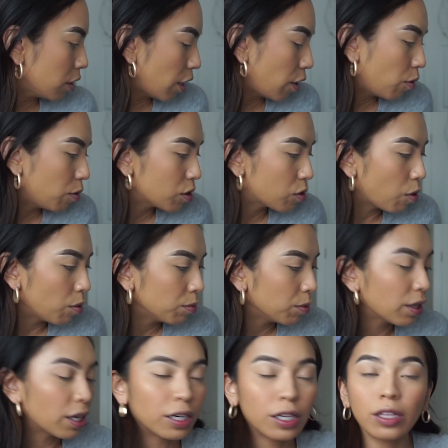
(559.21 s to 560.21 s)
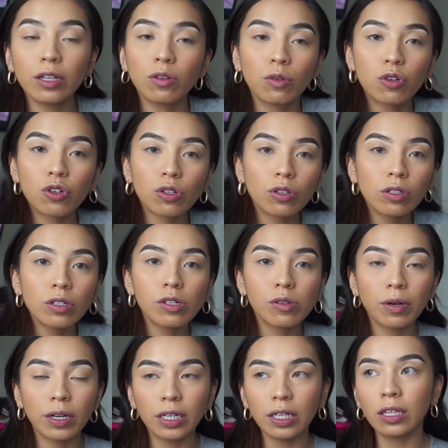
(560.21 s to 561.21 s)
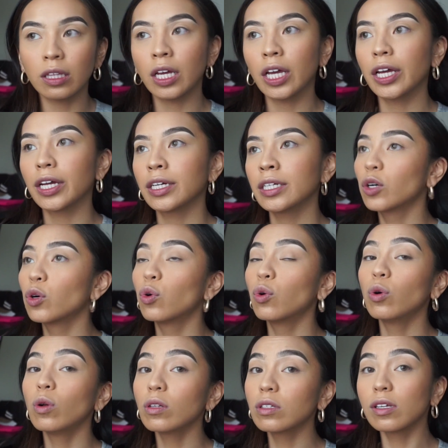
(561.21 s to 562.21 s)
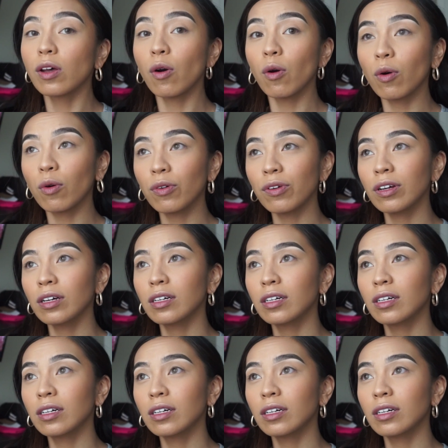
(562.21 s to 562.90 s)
always go in with anything neutral, so anything cool tone,